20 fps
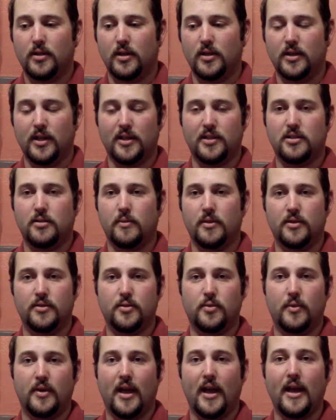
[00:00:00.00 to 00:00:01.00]
diced tomatoes
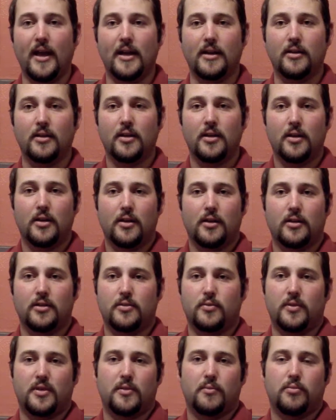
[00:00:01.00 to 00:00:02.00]
that we had.
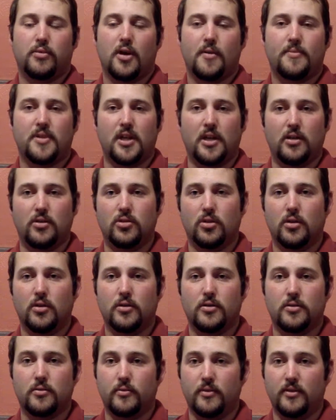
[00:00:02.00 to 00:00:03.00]
Because we prepped 8
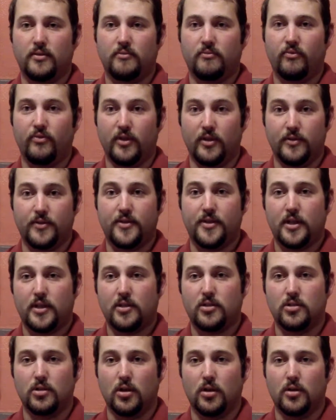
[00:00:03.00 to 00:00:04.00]
jars, we filled
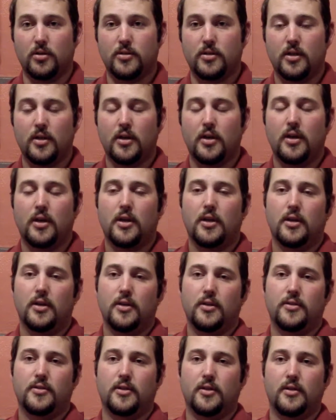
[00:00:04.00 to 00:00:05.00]
6 jars.
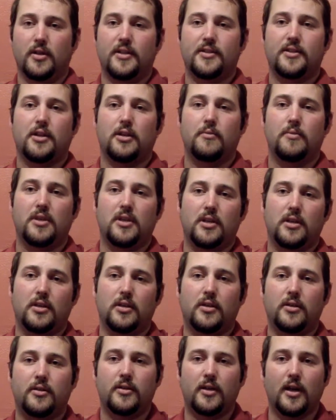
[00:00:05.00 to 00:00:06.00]
So that's going to be,
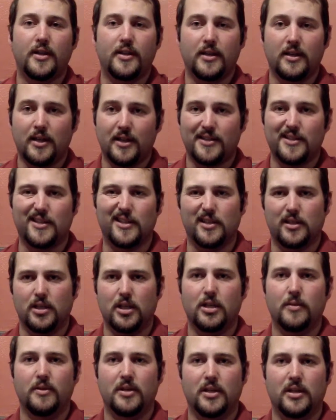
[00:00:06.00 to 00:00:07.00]
I think that's going
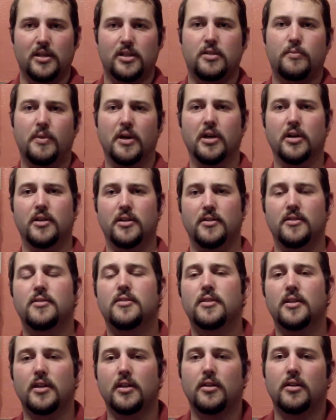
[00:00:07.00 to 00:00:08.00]
to be an experience
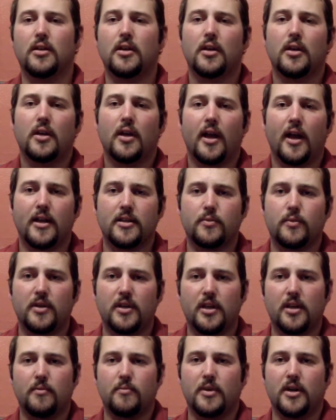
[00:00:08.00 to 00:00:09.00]
thing. As we
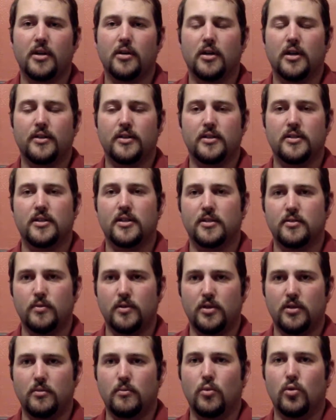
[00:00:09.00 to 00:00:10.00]
get better at this, as we
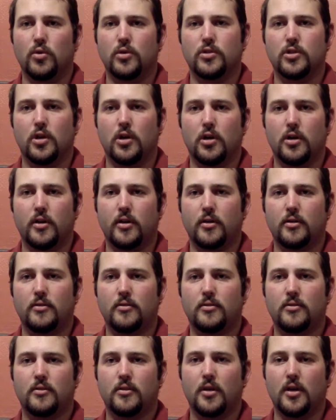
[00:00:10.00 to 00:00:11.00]
do more jarring,
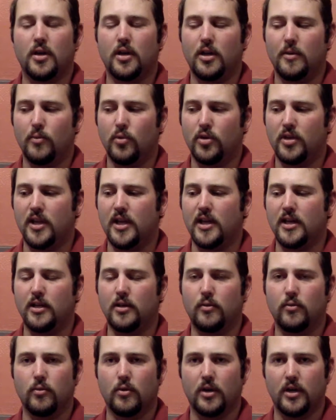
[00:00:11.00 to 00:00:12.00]
more
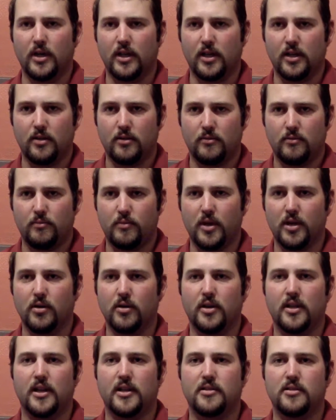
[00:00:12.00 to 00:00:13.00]
canning, we're going to get better
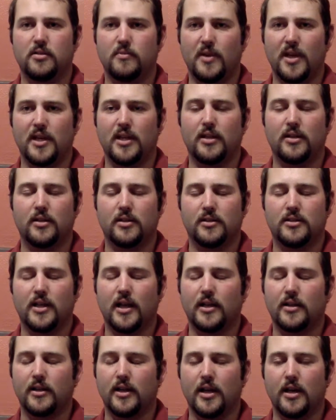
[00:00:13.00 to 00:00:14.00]
at guesstimating
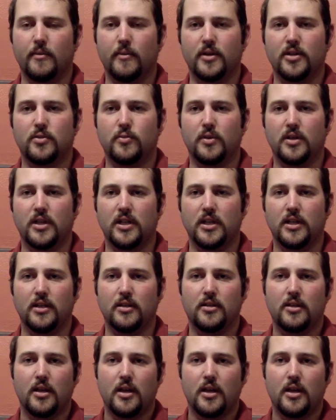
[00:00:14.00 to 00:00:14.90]
exactly how much we need.